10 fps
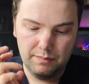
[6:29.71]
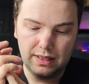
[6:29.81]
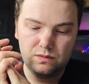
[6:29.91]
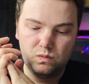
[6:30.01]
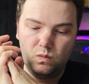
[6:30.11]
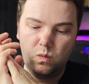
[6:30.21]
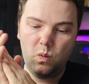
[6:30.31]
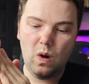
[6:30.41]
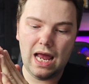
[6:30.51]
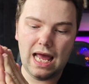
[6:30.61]
But
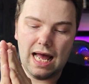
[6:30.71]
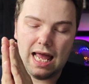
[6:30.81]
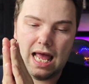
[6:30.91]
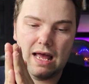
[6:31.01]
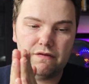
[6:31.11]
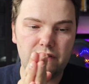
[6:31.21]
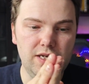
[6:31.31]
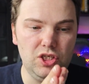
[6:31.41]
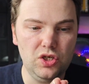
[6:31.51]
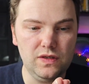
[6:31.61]
where I have
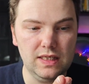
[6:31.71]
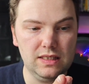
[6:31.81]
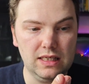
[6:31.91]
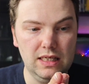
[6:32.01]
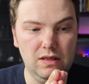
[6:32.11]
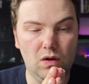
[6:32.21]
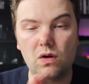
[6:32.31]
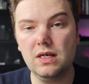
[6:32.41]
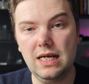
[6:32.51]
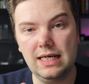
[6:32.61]
issues is in
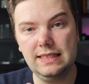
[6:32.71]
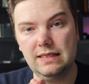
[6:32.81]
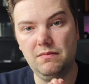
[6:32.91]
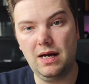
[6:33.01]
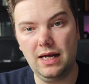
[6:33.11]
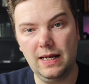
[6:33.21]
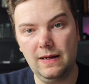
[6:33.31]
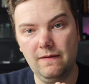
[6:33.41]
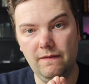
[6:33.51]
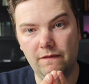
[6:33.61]
organizing
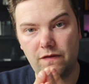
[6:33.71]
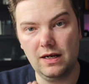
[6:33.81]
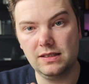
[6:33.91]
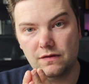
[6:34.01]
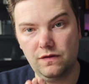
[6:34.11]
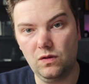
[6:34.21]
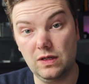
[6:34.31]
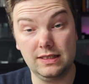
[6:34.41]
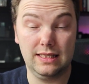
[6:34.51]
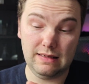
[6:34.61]
my files and
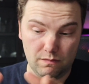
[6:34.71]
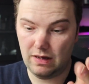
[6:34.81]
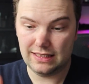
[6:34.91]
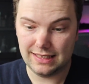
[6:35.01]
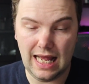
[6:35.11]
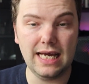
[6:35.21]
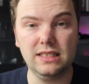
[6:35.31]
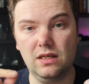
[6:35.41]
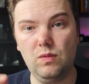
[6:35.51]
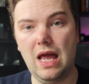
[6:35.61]
folders. It's
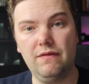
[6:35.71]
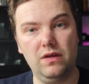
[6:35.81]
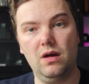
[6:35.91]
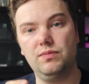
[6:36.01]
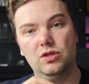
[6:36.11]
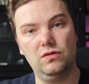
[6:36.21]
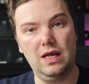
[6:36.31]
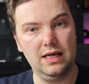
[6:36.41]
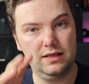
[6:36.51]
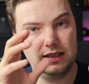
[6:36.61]
nice that we have the option to
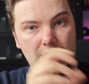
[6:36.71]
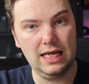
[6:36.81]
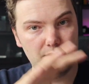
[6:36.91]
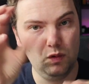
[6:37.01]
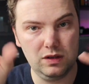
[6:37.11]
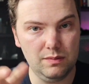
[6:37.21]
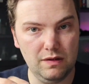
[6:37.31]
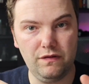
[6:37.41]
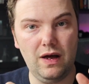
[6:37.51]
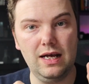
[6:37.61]
like select
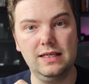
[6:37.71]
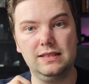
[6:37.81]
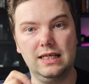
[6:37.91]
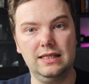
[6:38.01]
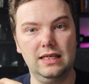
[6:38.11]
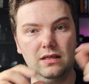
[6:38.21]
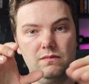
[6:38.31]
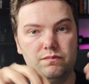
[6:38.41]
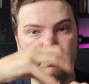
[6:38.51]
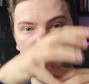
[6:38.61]
multiple files and then
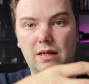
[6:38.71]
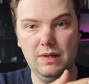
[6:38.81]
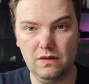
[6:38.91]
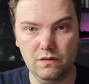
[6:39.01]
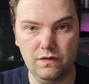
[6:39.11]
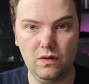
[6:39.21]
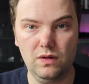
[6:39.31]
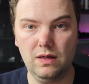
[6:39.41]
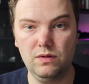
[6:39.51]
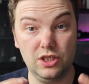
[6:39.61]
put them into a
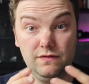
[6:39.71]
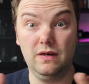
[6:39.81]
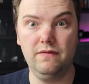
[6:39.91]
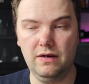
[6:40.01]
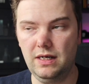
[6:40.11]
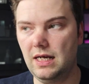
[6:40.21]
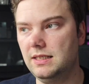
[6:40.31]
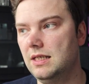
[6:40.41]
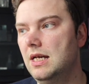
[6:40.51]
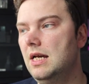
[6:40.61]
folder, which is very, very
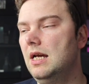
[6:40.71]
nice.